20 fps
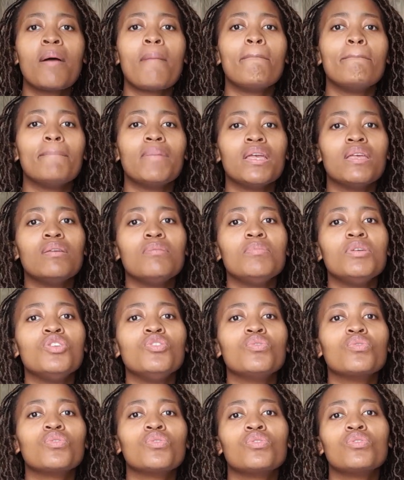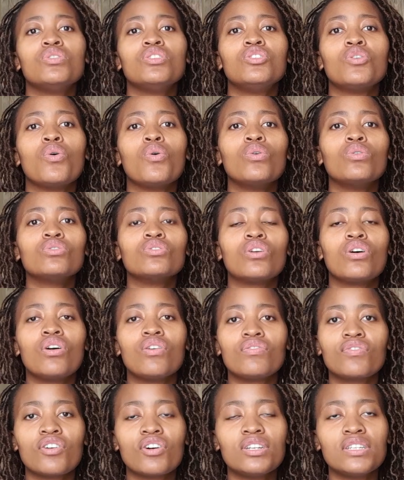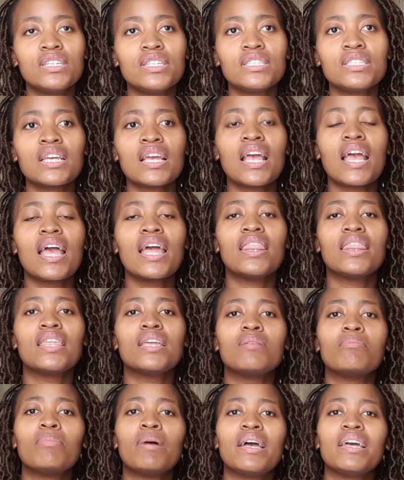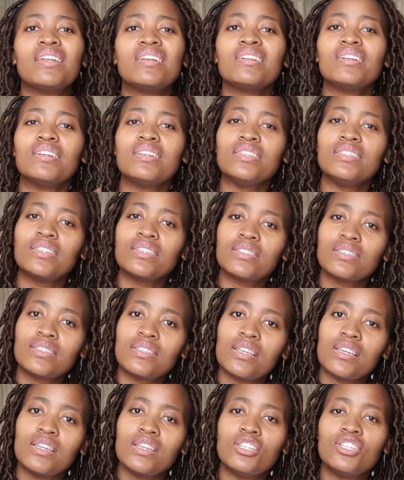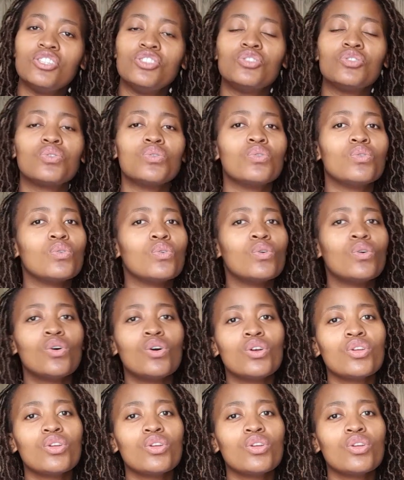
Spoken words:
Maybe you could hold off on it and then buy it at a later stage, or,